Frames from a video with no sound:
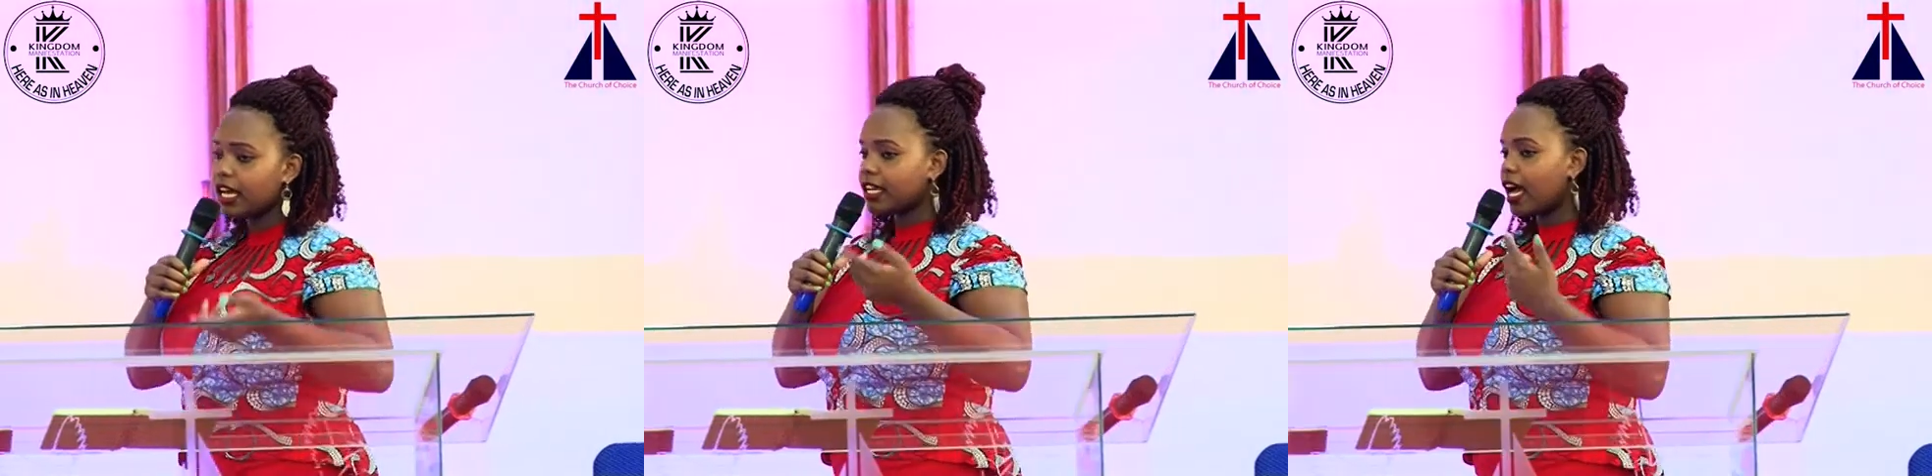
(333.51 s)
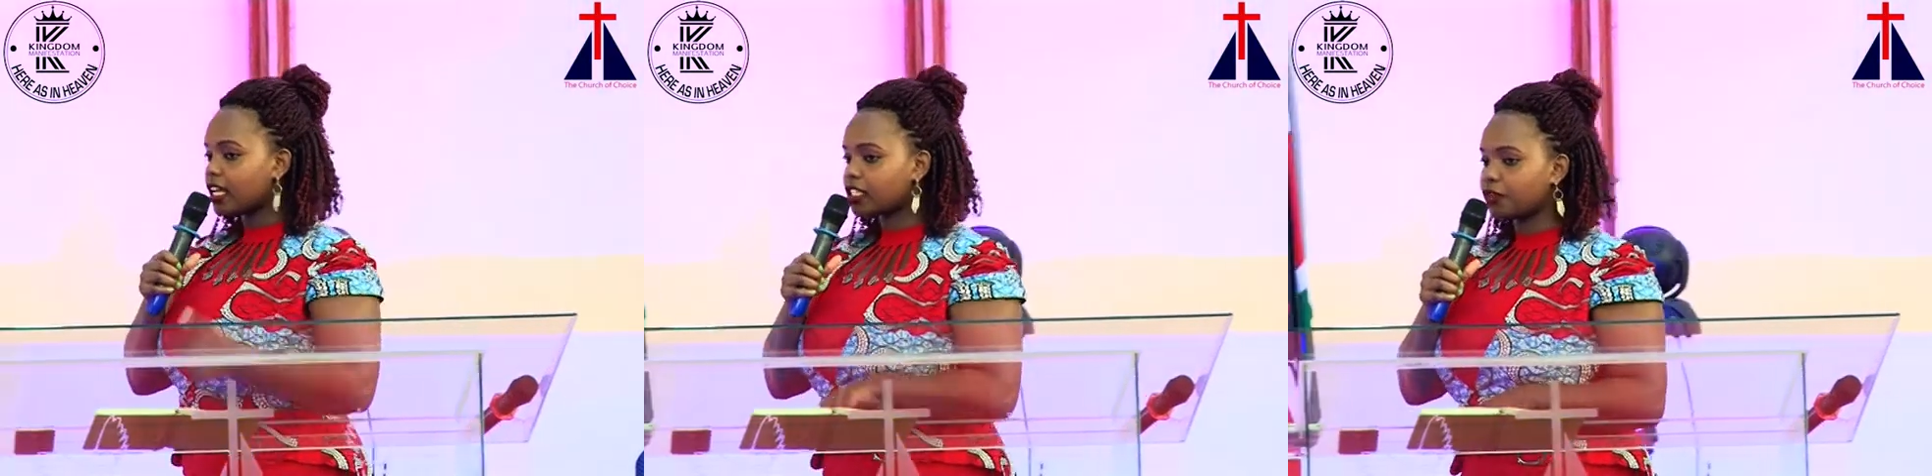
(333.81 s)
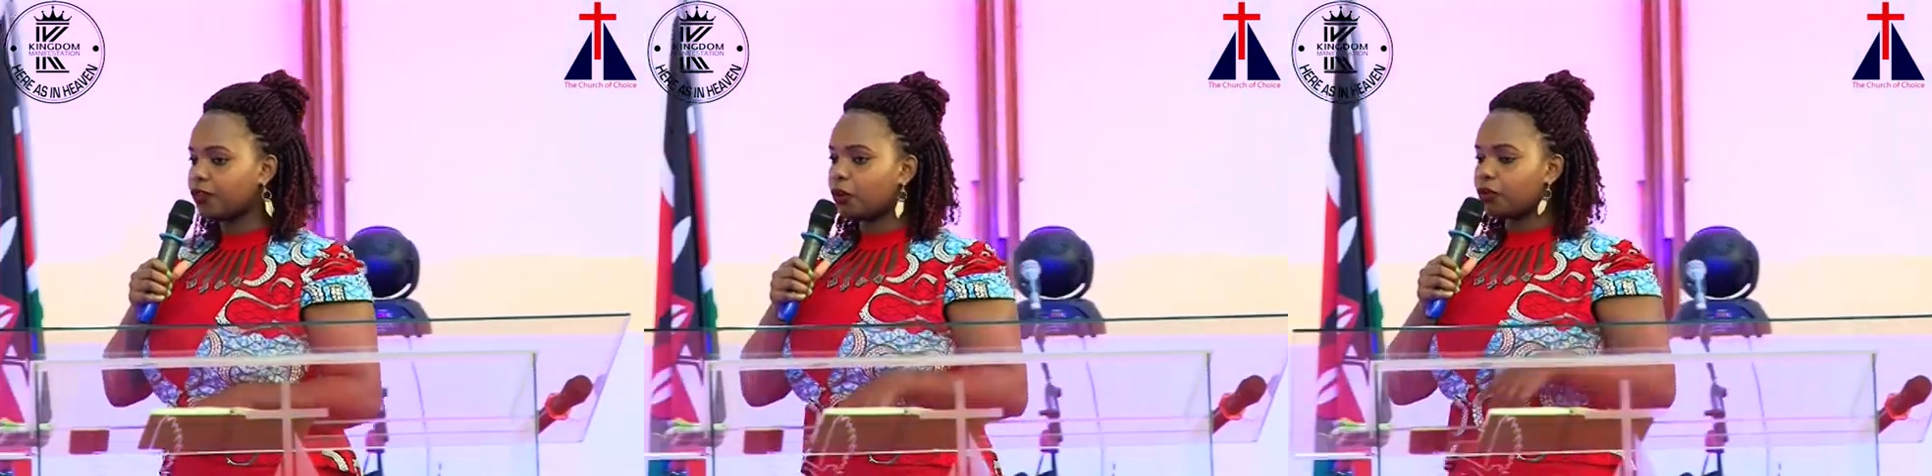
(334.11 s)
he
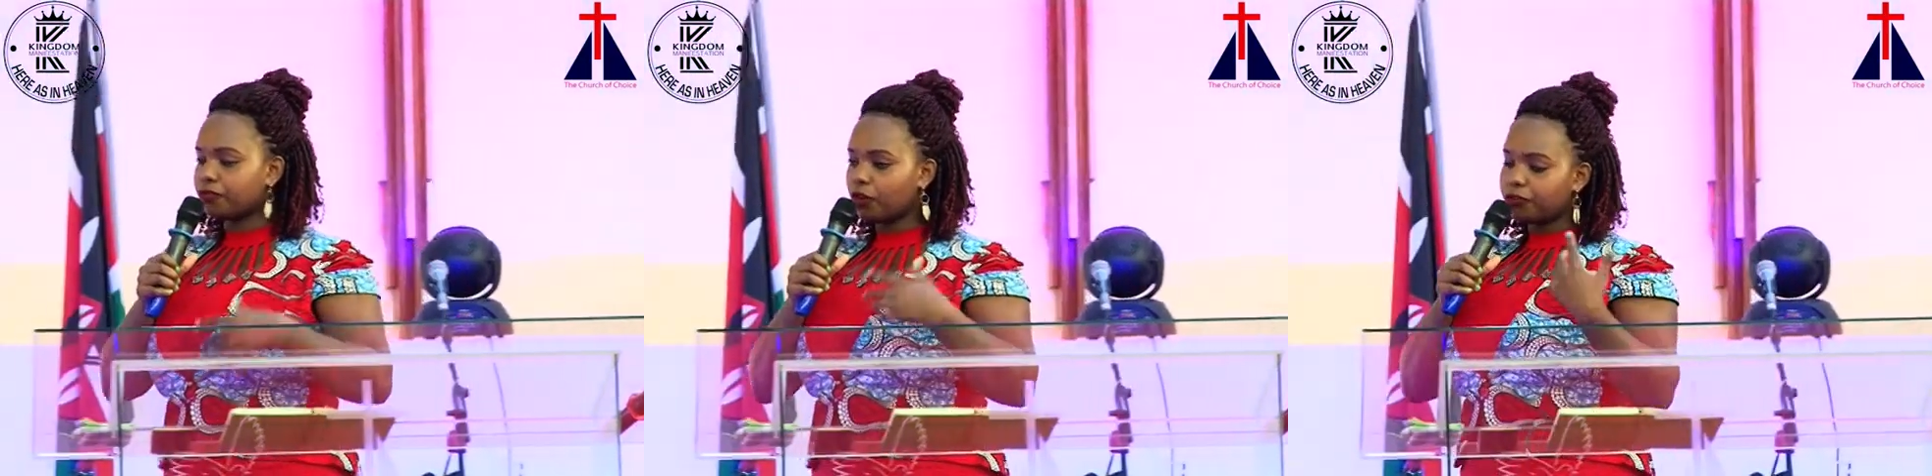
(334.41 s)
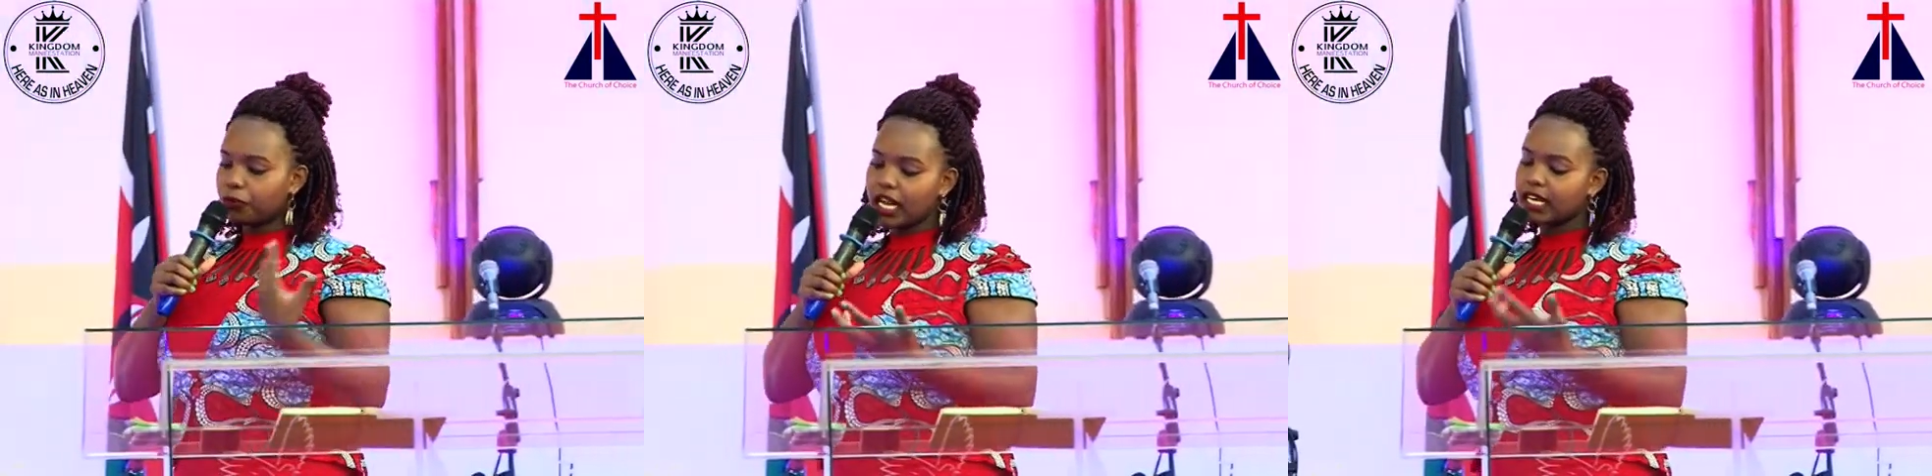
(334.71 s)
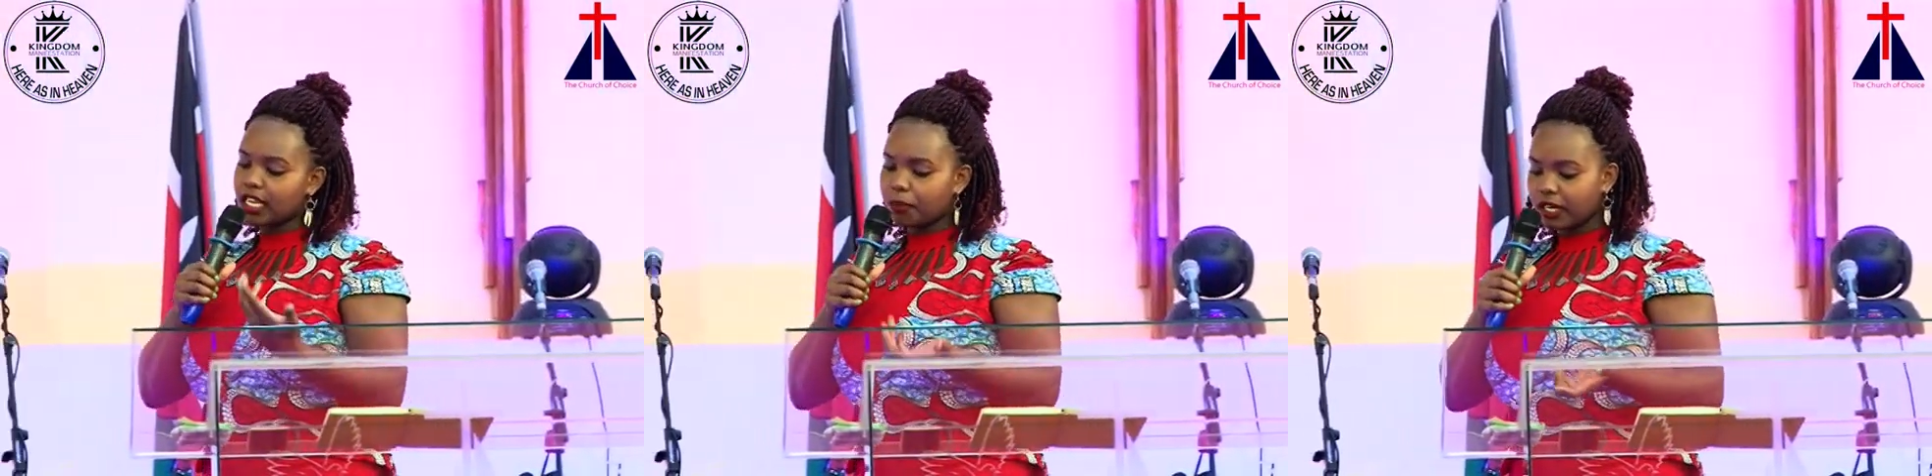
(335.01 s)
asks for good, for food
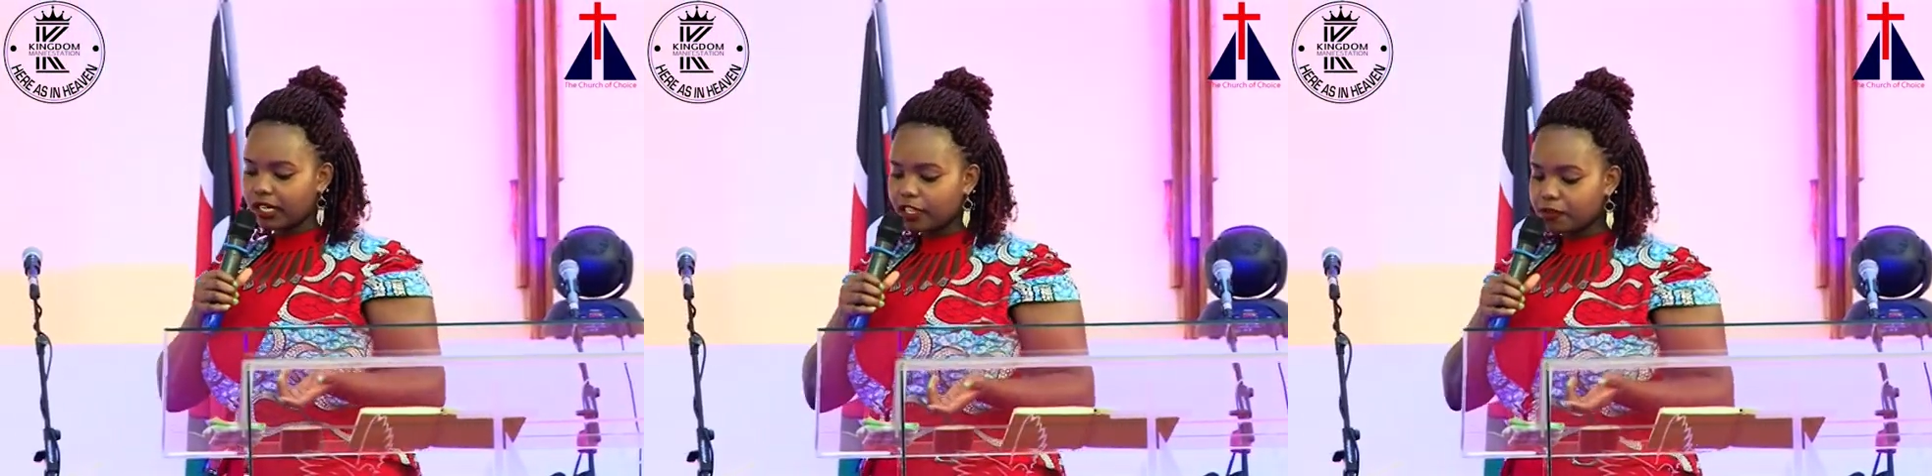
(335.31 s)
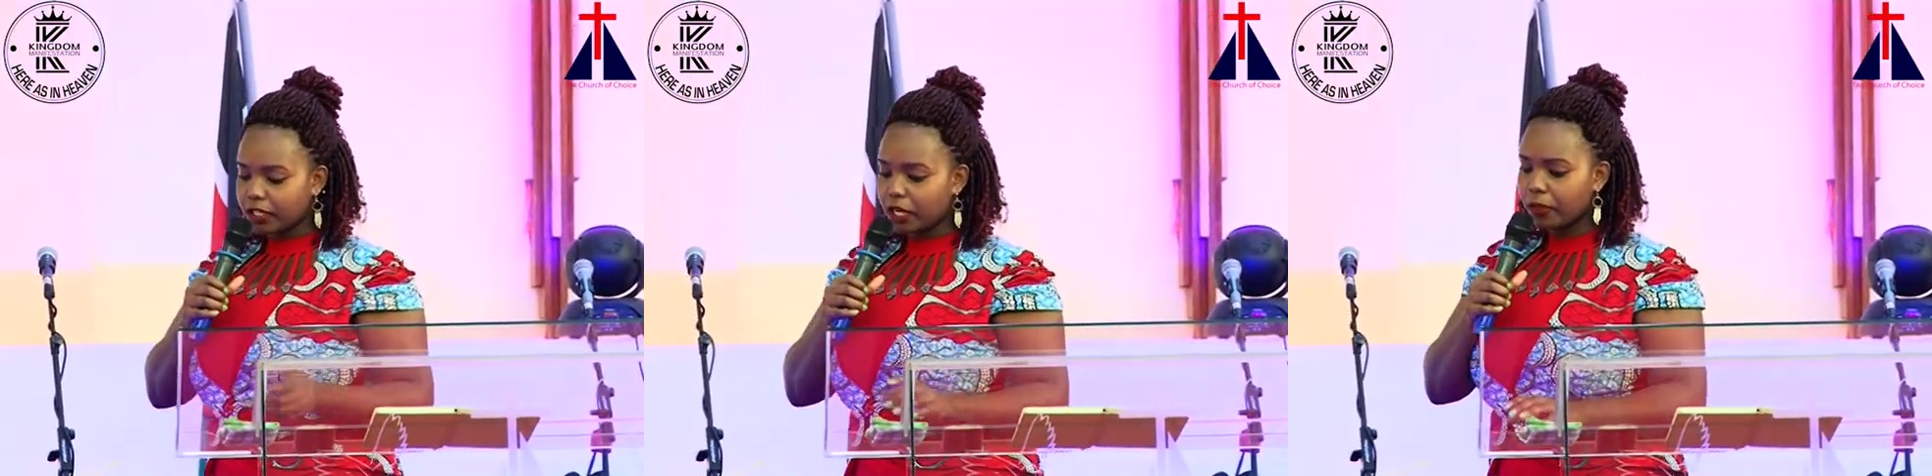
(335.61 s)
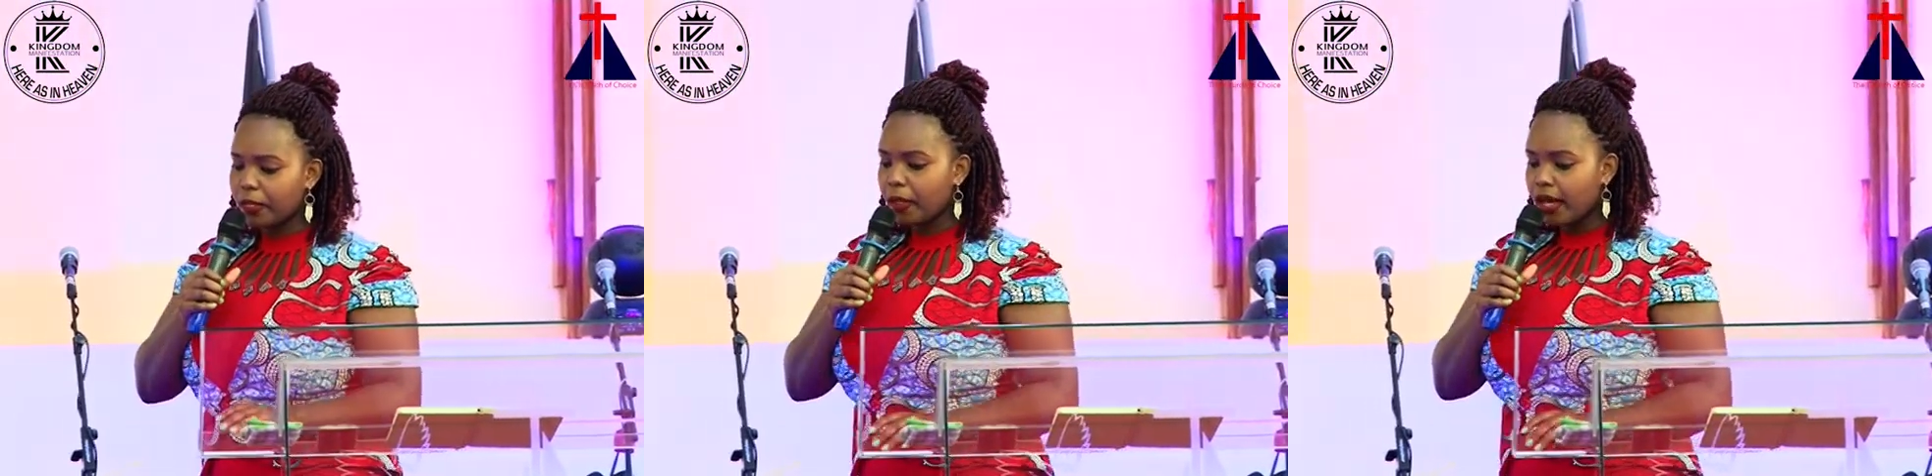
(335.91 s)
and someone gives him.